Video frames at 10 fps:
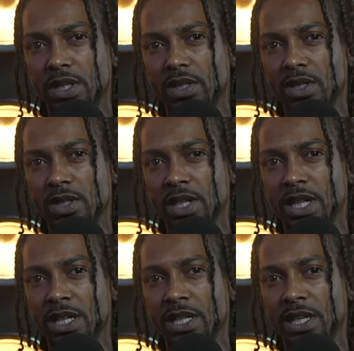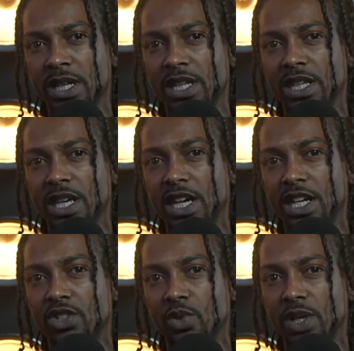to
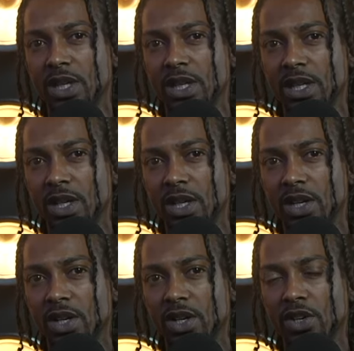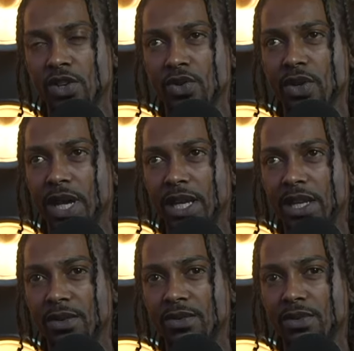engage with
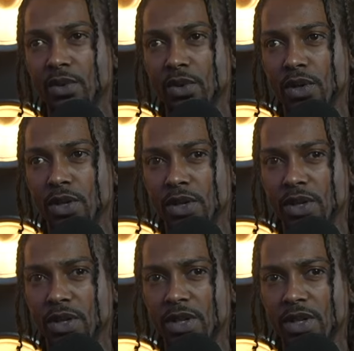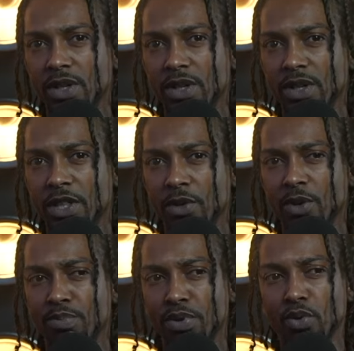creative or
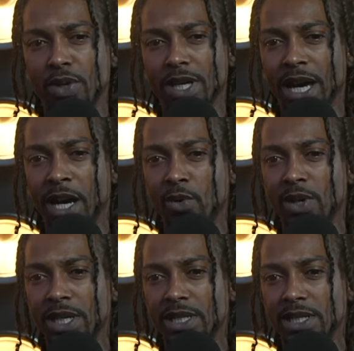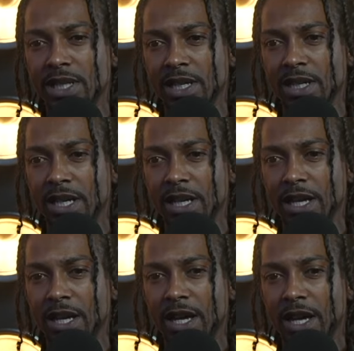therapeutic outlets? Like,
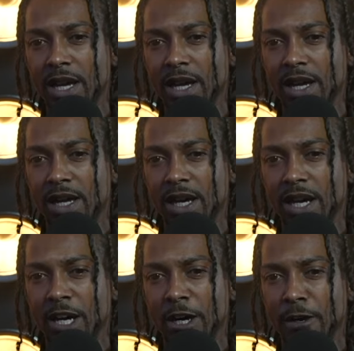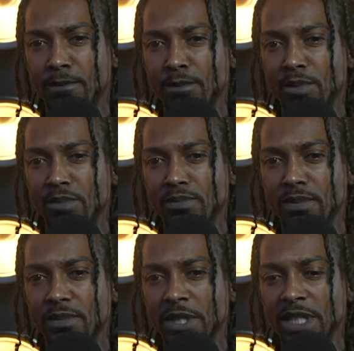
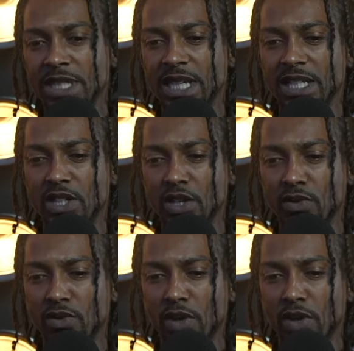in the sense of